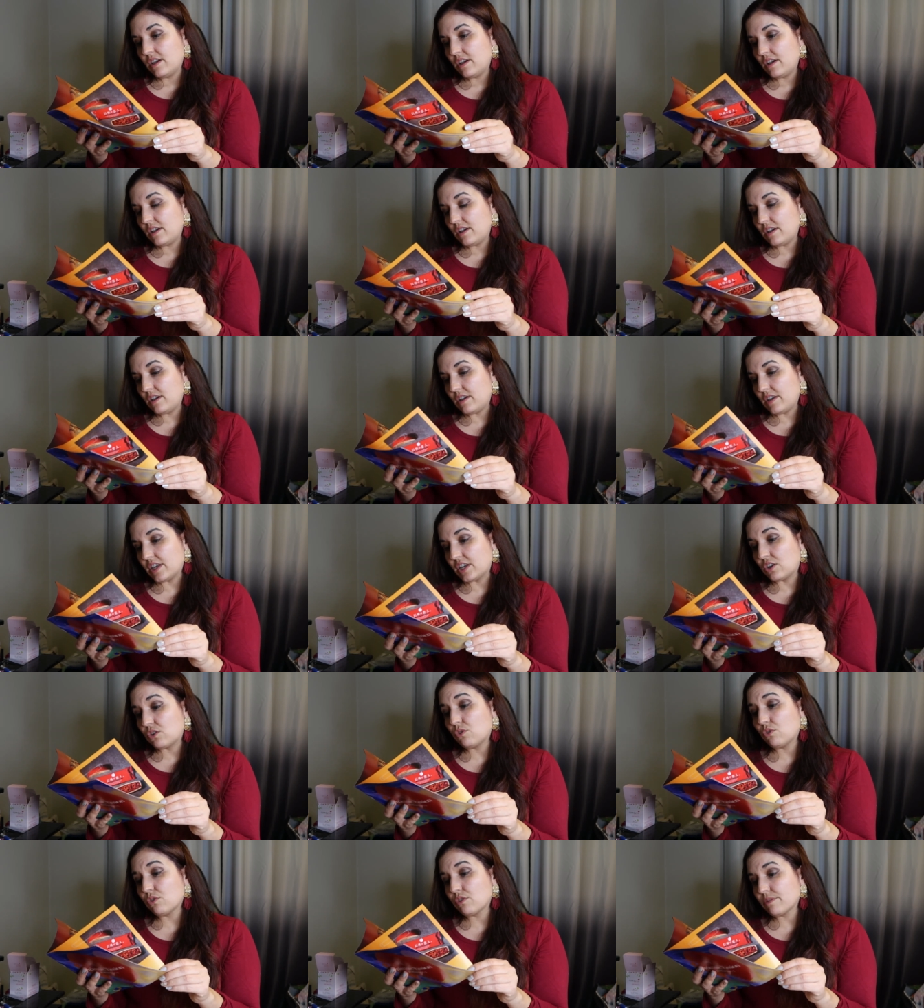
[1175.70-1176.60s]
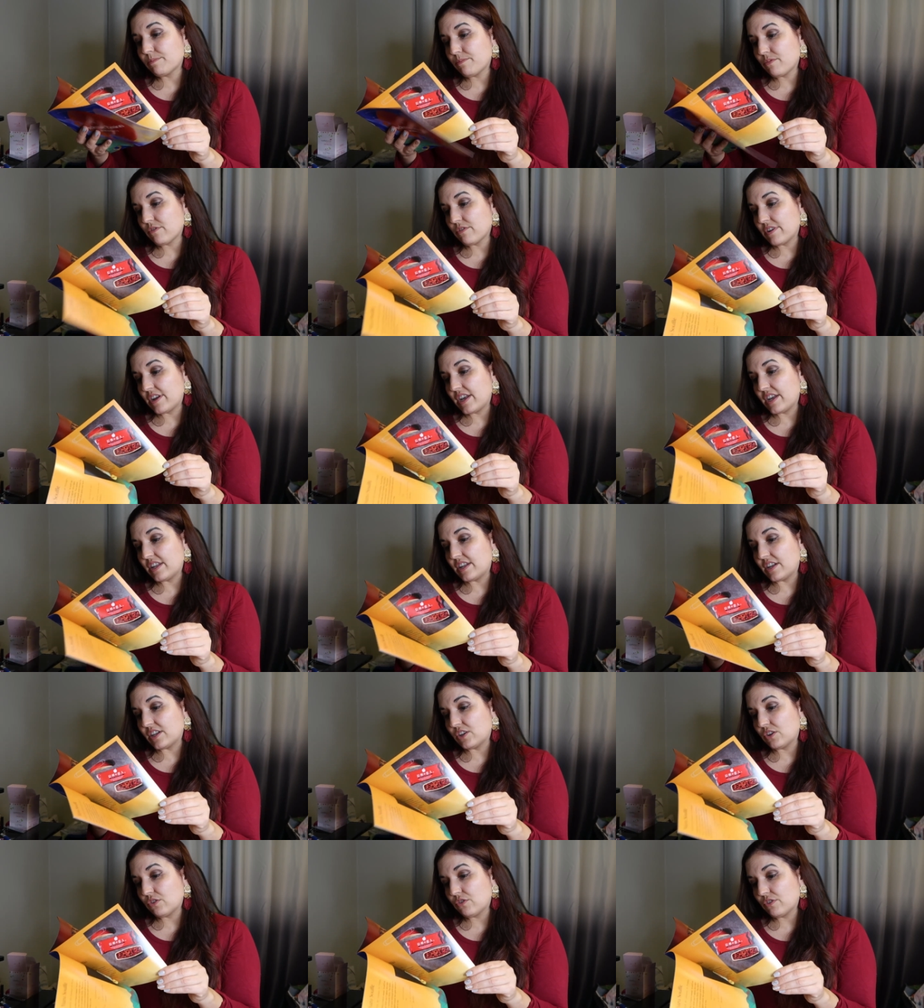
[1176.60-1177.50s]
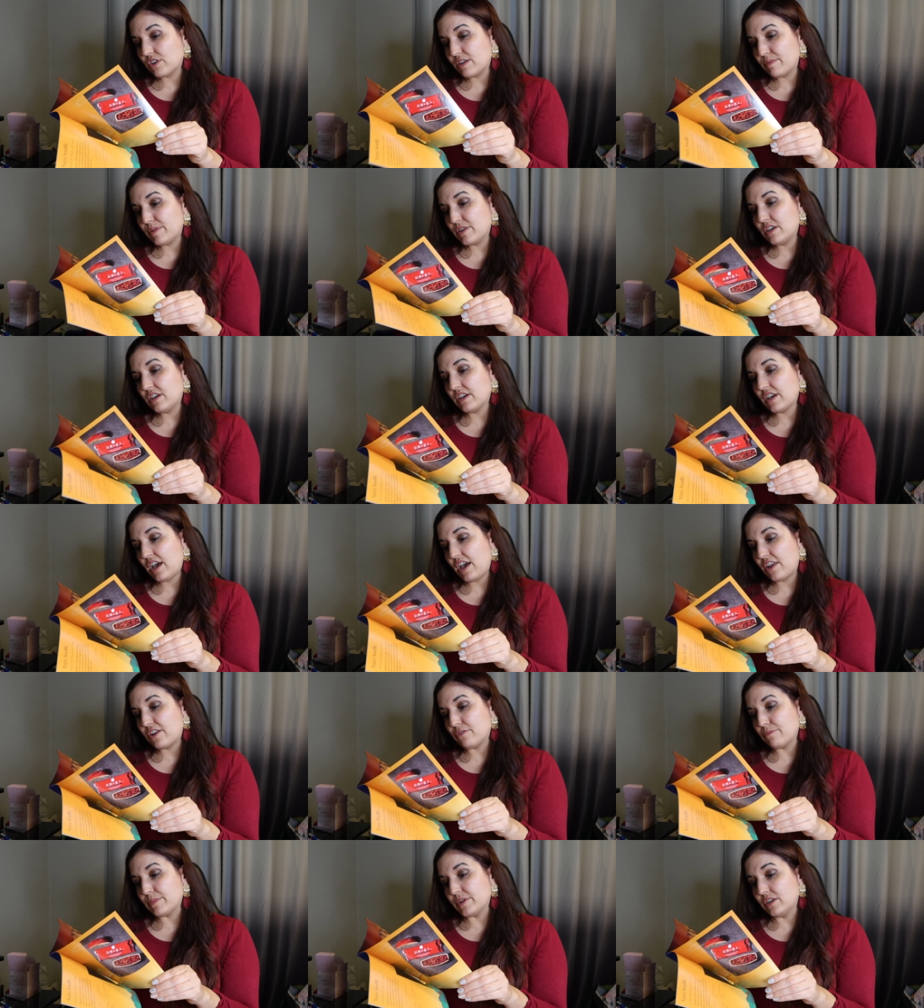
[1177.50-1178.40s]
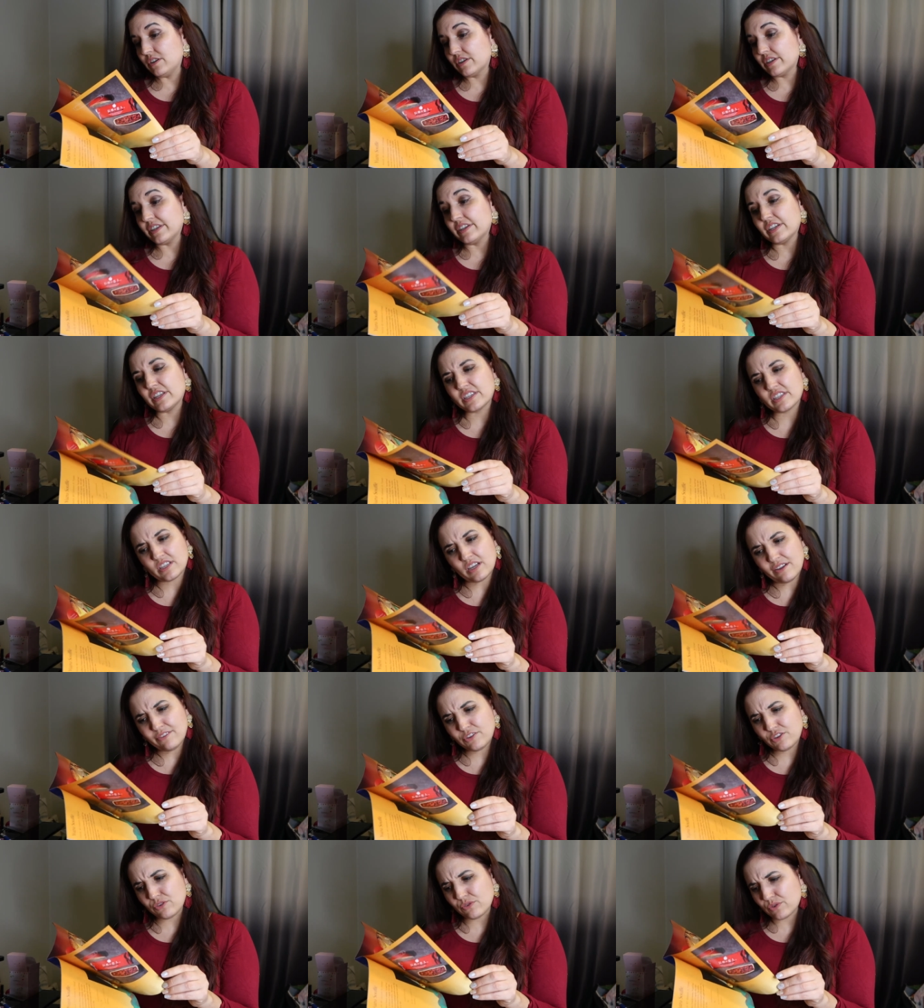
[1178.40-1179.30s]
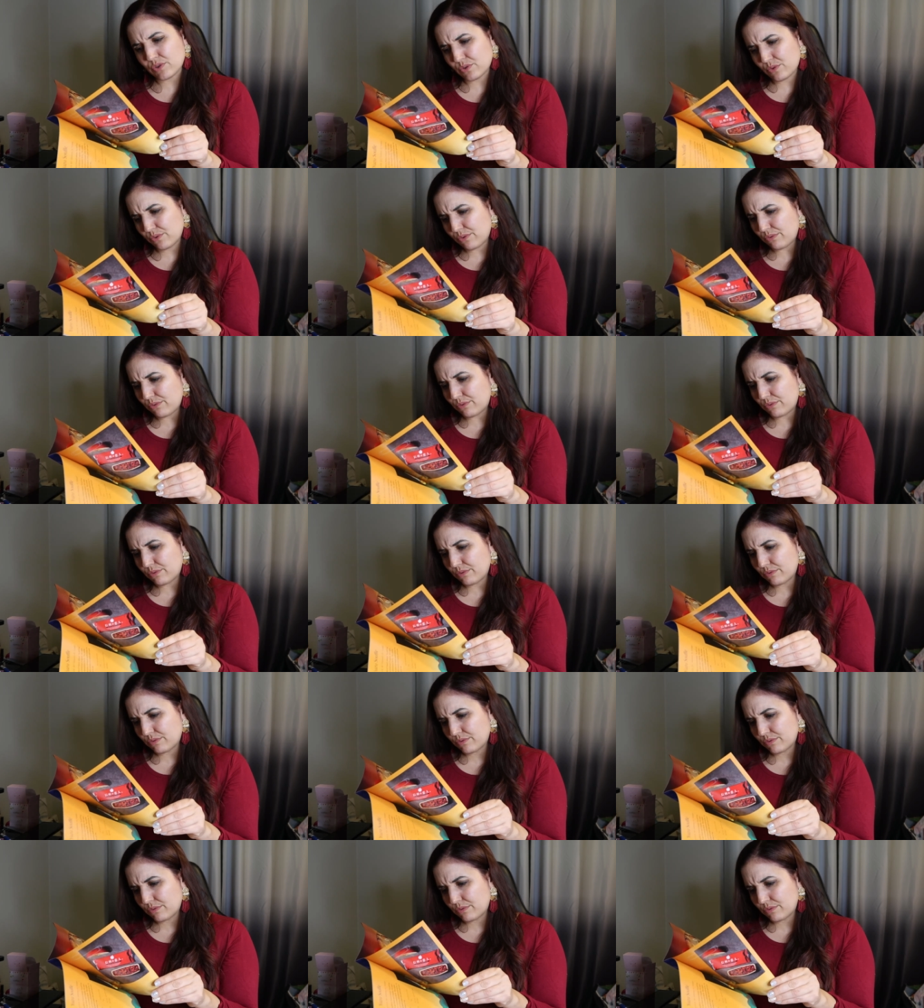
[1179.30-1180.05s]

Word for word: uh, incorporated creamy Hokkaido milk into soft juice. Ooh.